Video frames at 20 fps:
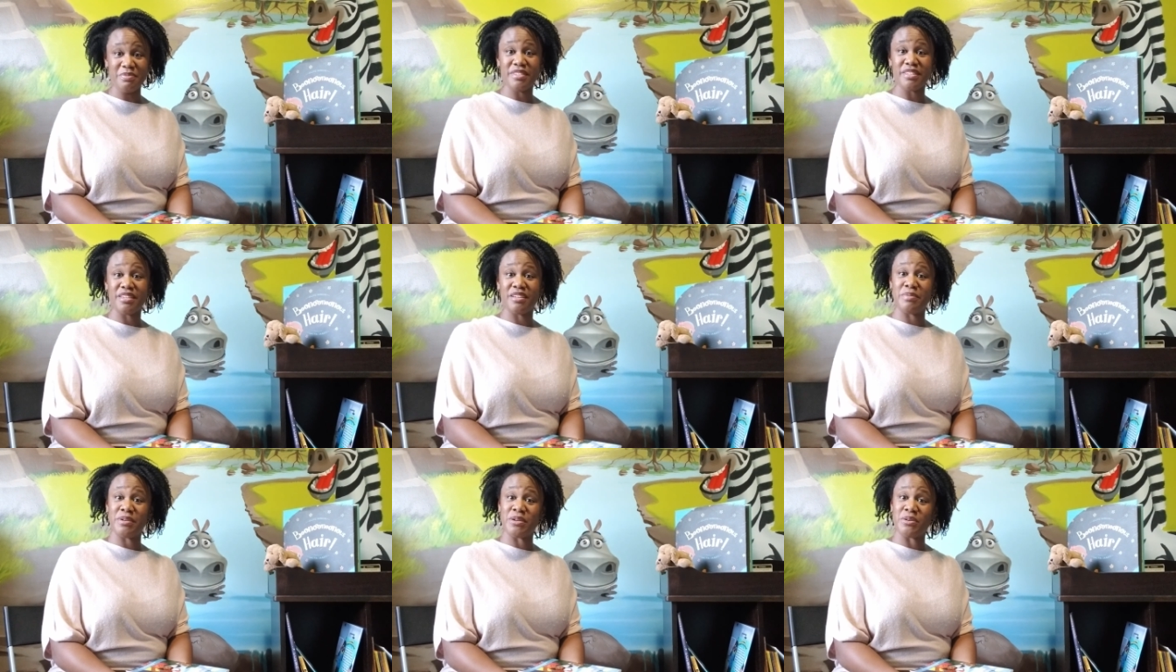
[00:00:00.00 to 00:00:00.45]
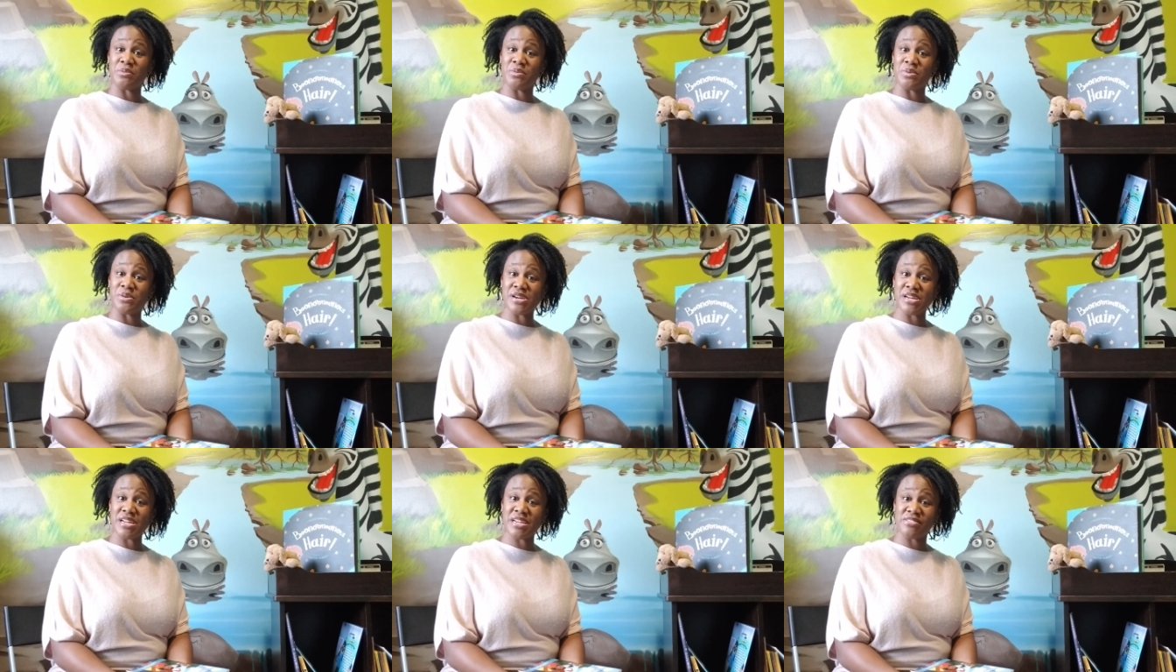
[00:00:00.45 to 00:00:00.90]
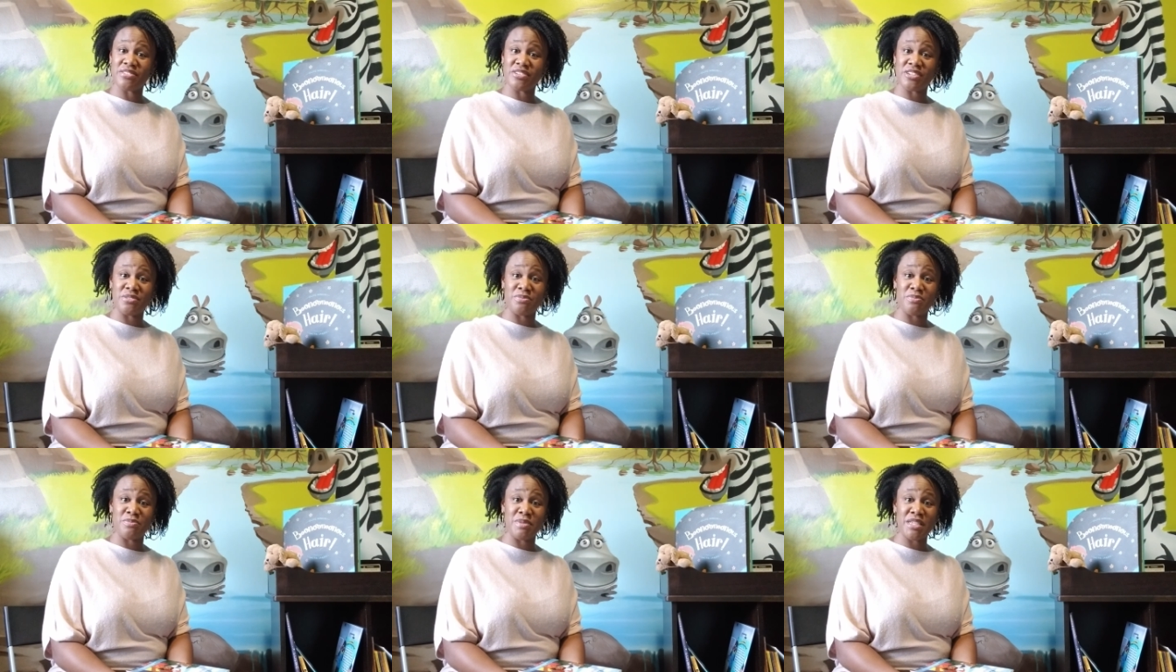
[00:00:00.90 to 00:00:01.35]
A bit worried if
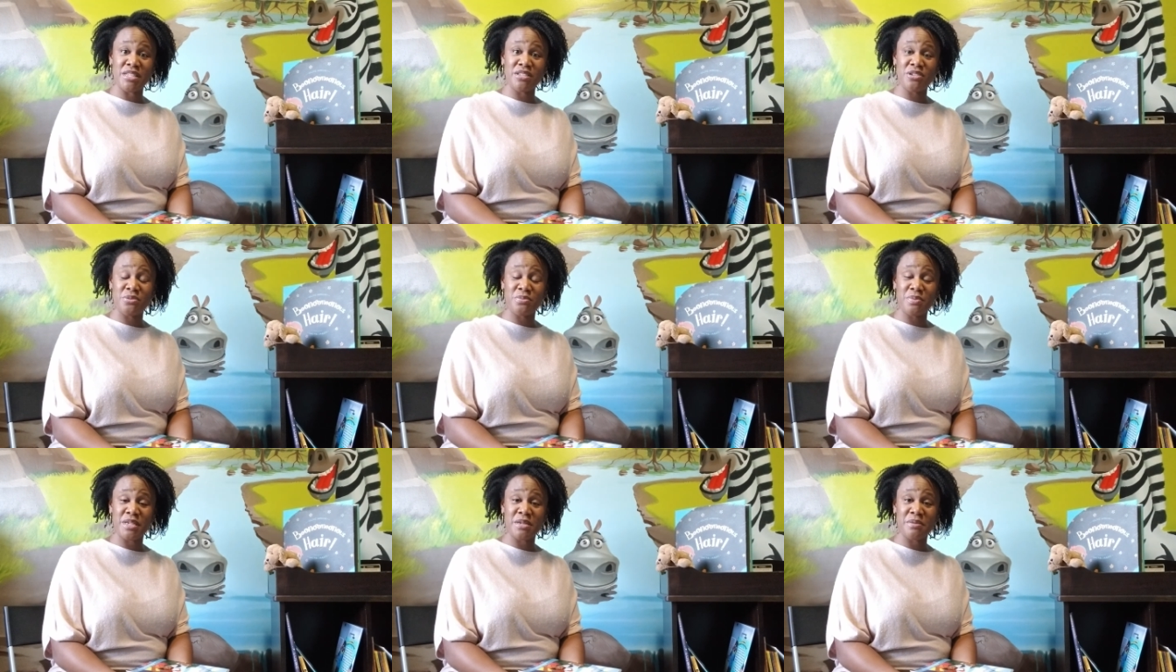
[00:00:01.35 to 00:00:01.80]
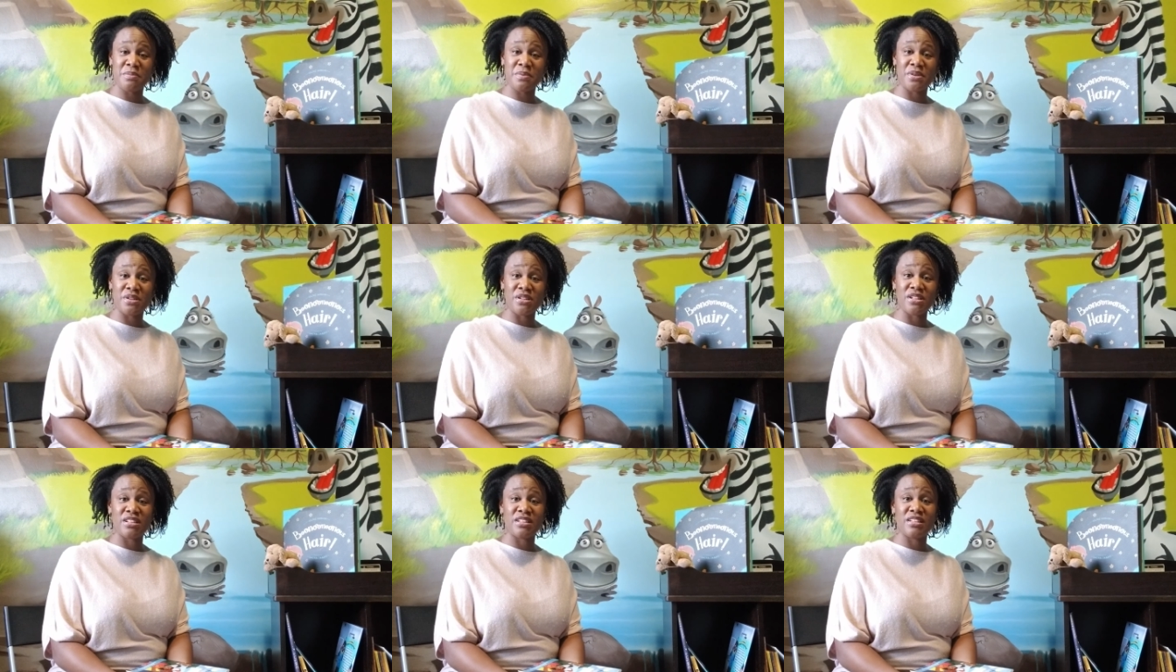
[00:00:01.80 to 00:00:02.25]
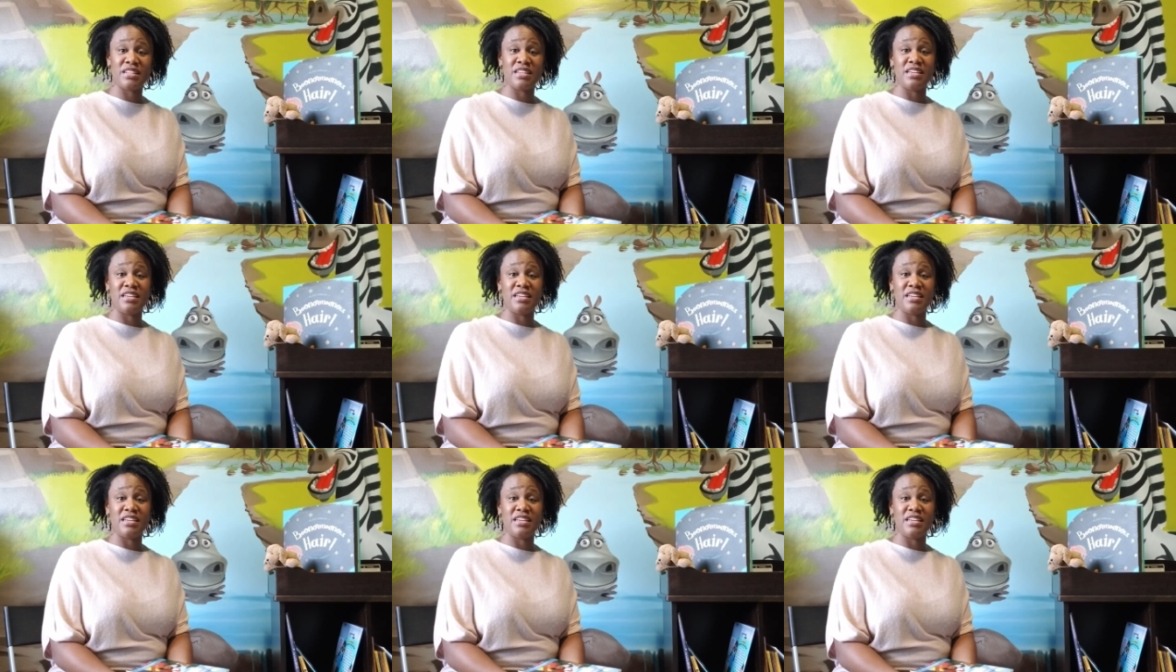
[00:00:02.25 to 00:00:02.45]
she'd meet new people.